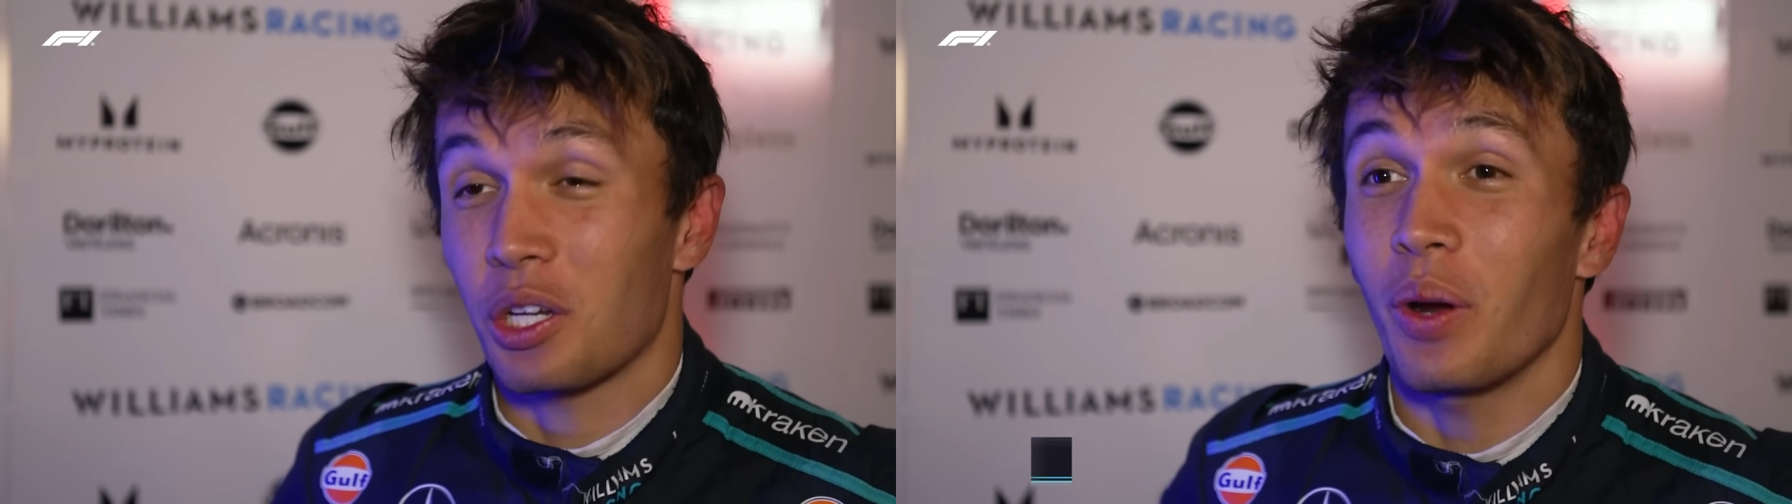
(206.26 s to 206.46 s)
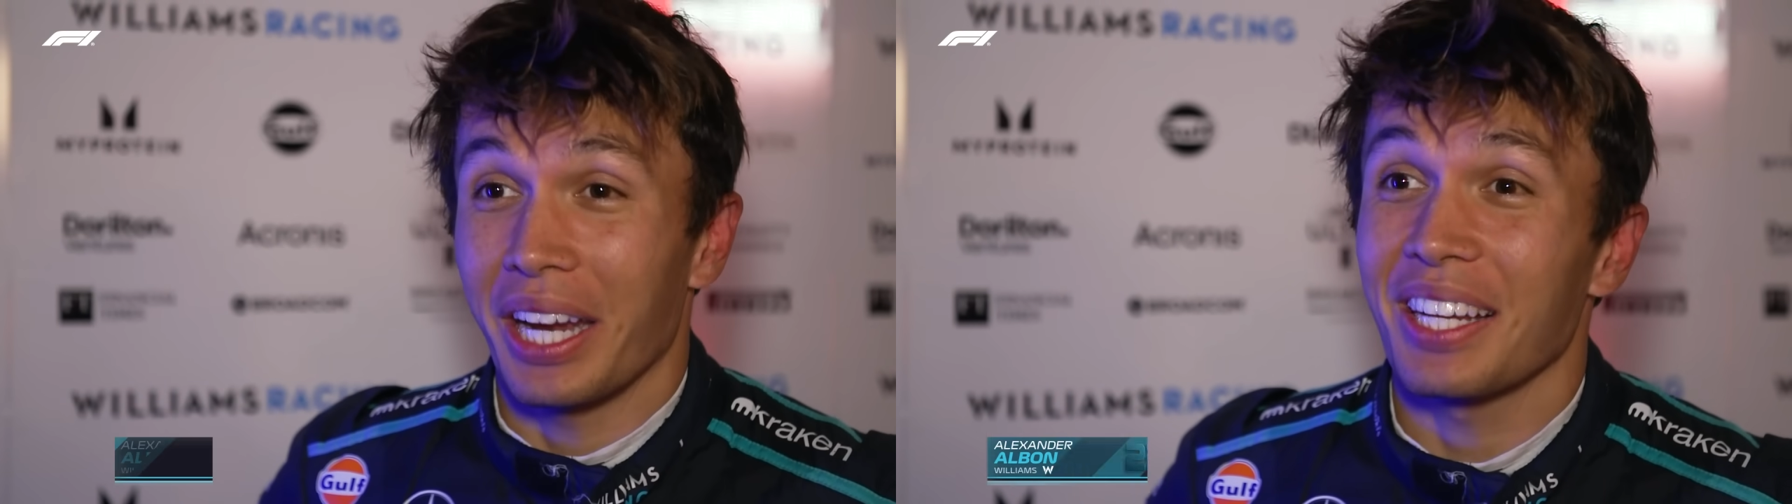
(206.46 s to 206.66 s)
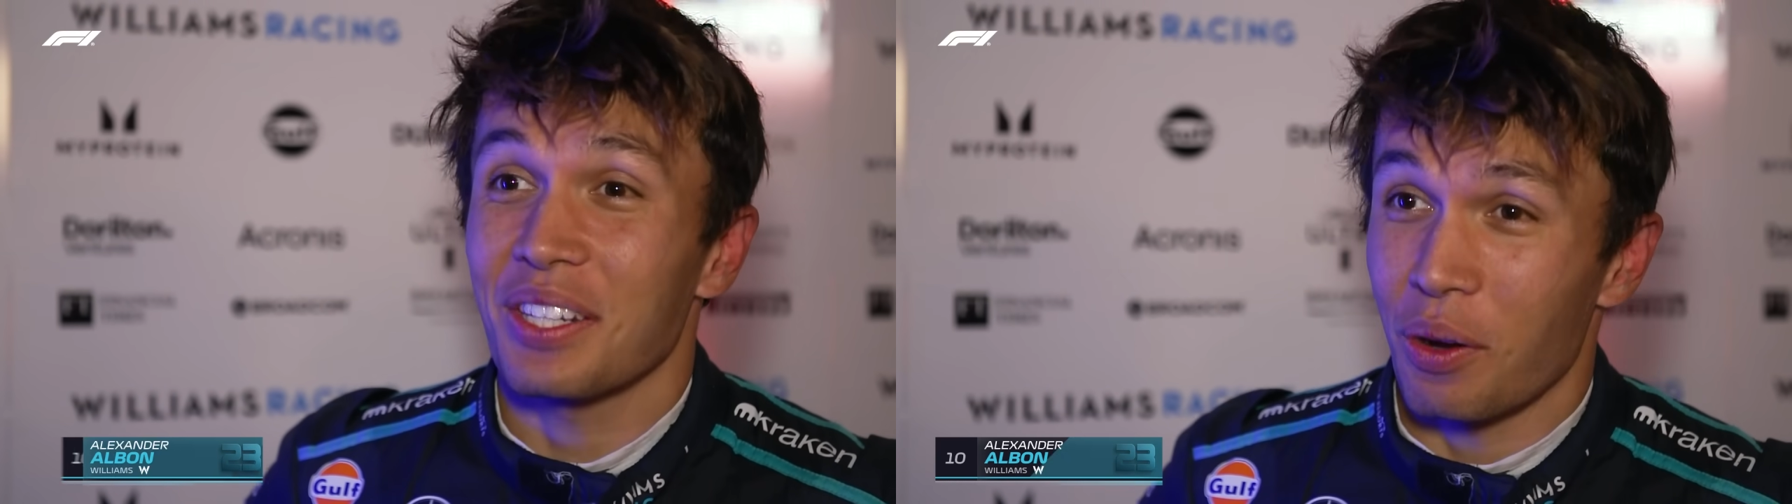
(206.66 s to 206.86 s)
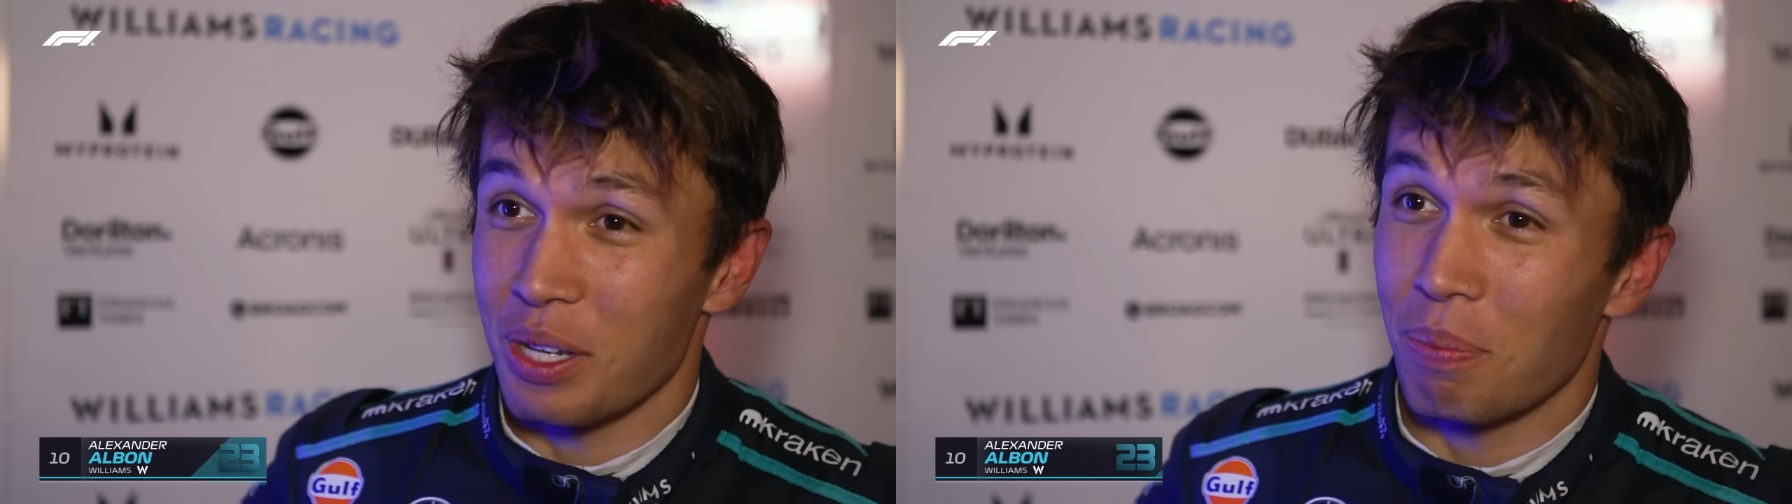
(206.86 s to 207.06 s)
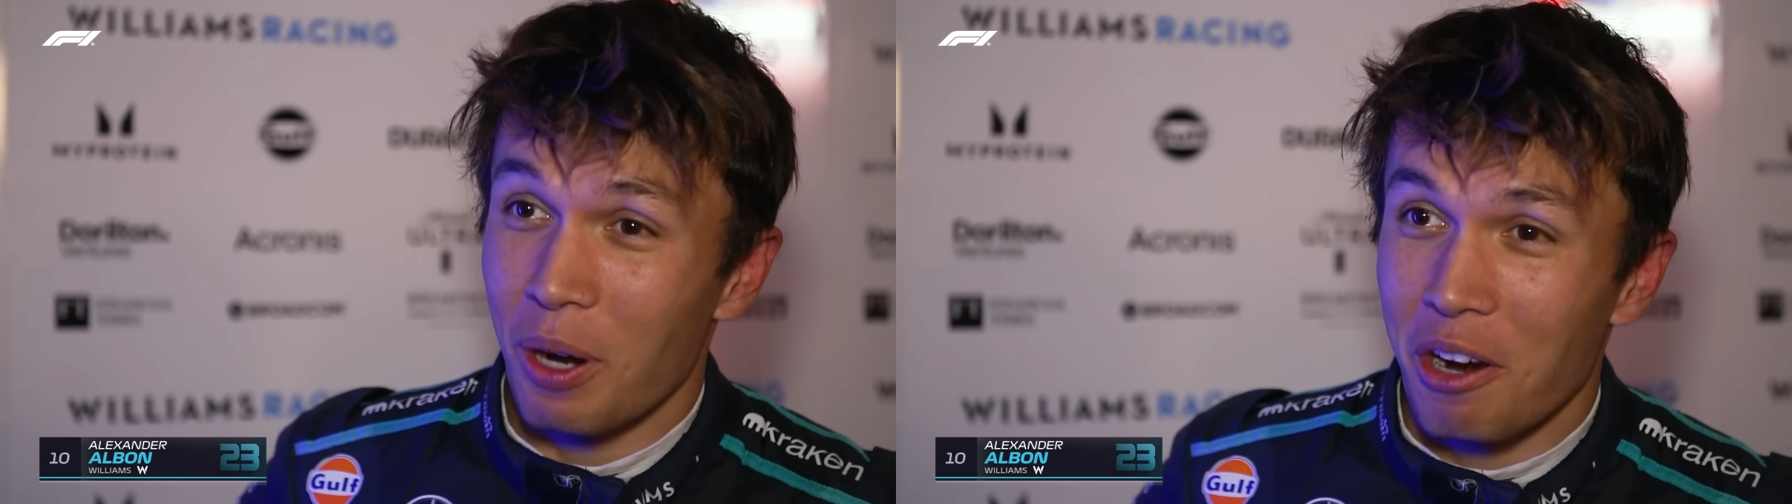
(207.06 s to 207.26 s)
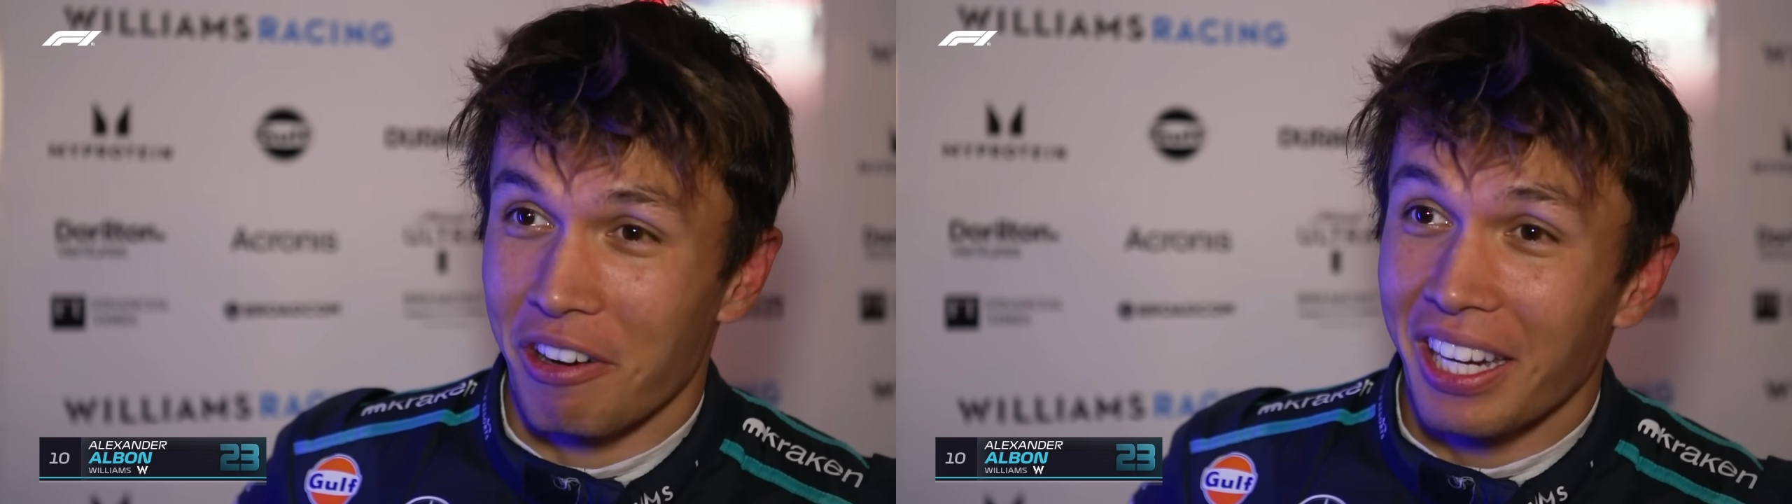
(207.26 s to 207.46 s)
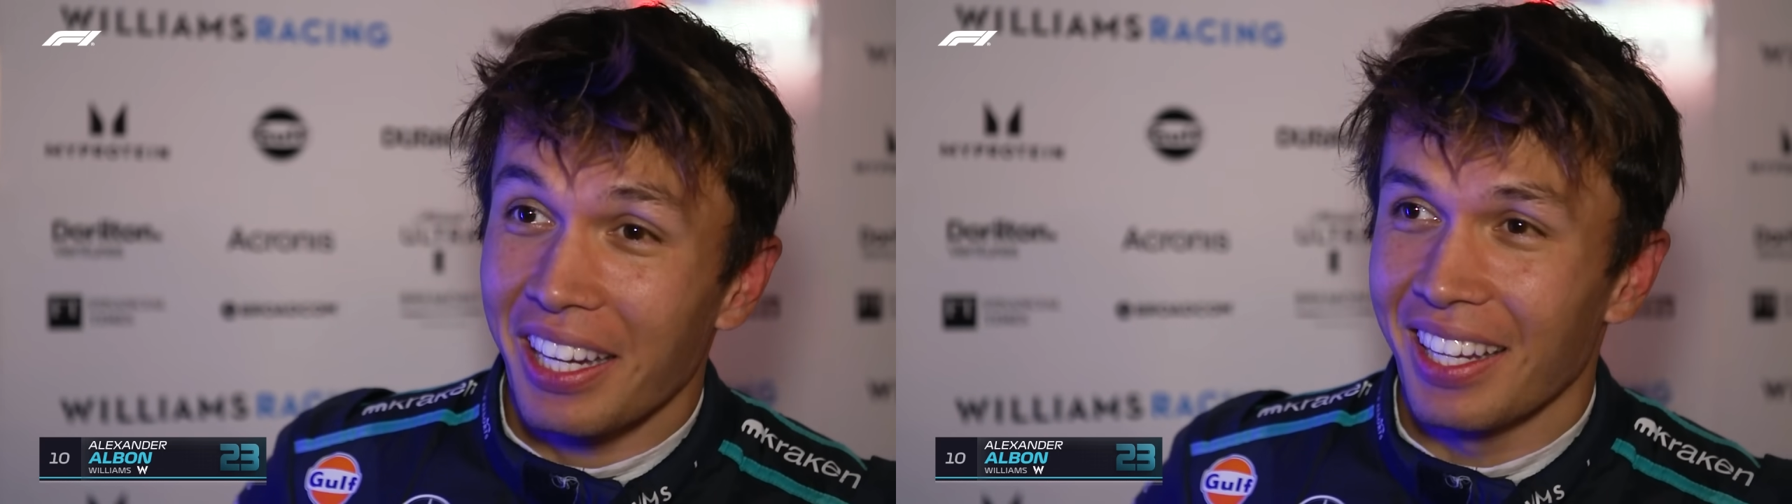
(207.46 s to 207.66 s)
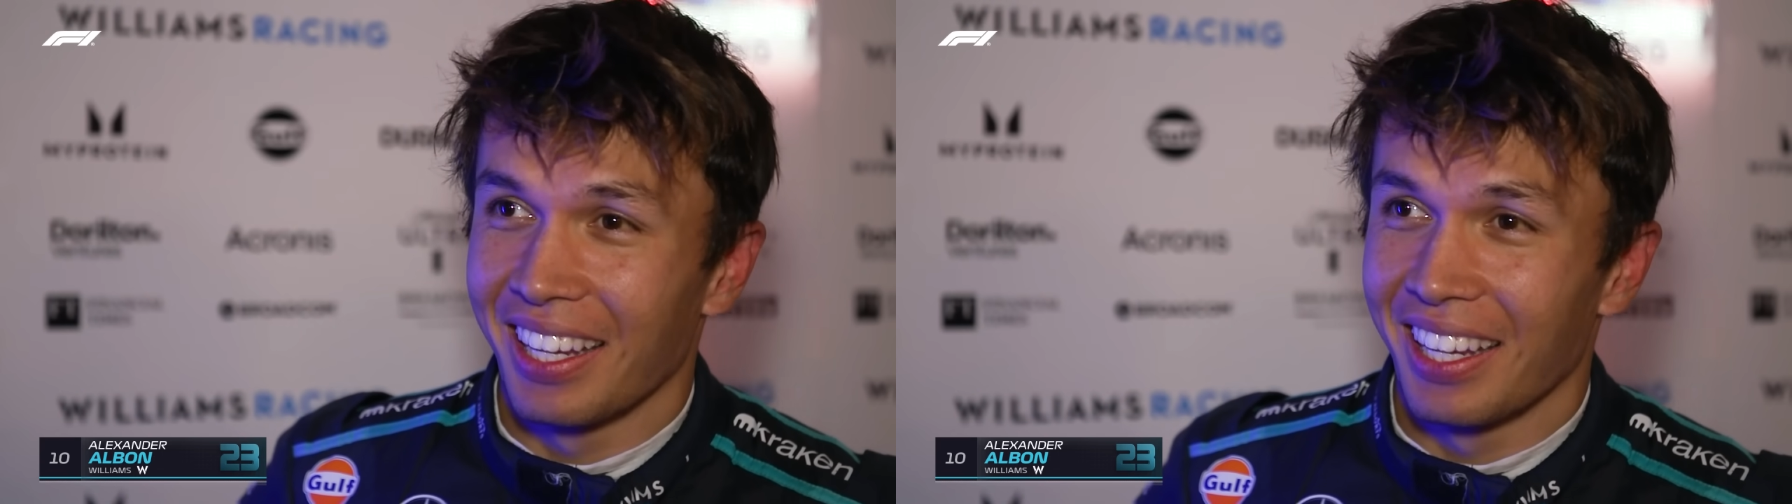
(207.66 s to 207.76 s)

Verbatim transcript: quick, so it's blurry,